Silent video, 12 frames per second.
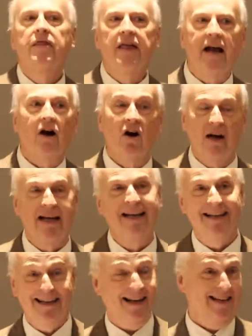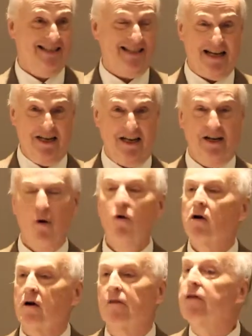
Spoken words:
They are in ascending order.